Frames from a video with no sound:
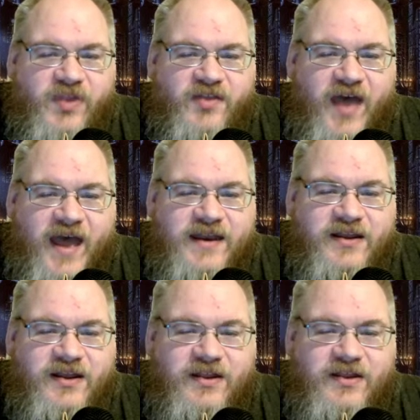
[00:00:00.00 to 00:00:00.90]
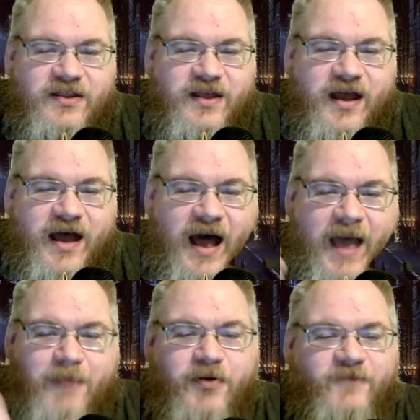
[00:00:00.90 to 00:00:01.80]
that
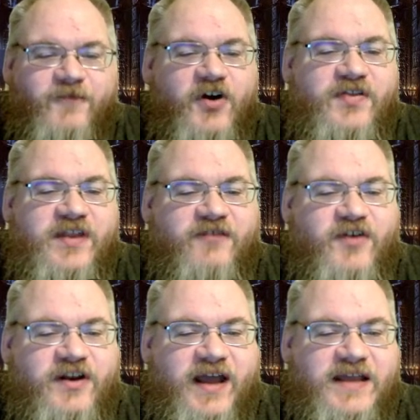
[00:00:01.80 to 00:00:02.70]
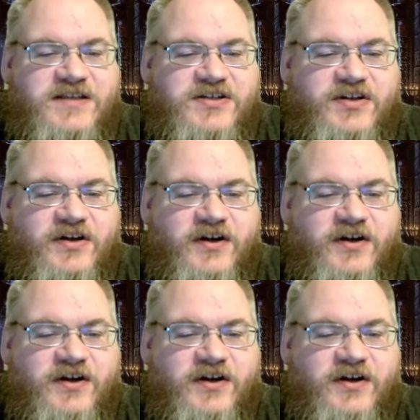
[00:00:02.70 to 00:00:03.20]
I prefer the different dice